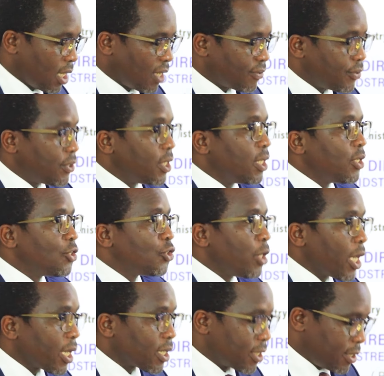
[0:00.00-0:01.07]
I've seen
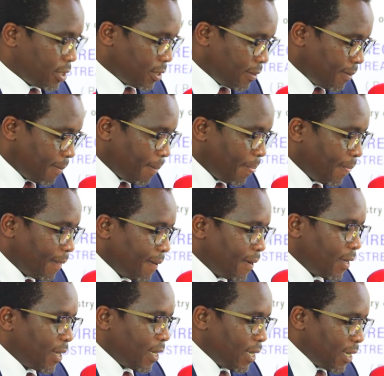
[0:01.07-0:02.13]
Sheikh
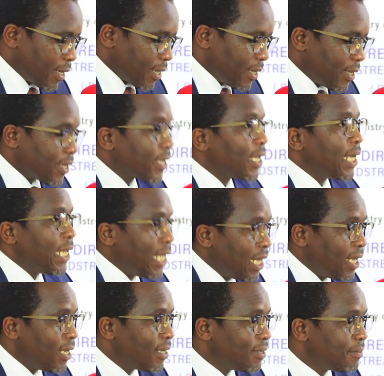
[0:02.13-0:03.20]
uh,
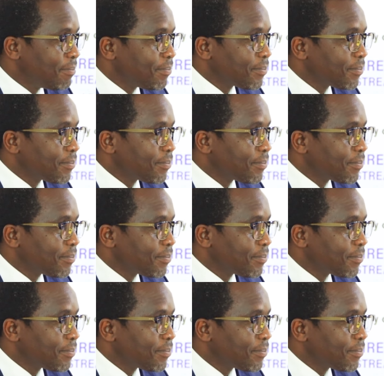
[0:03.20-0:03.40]
Khalil,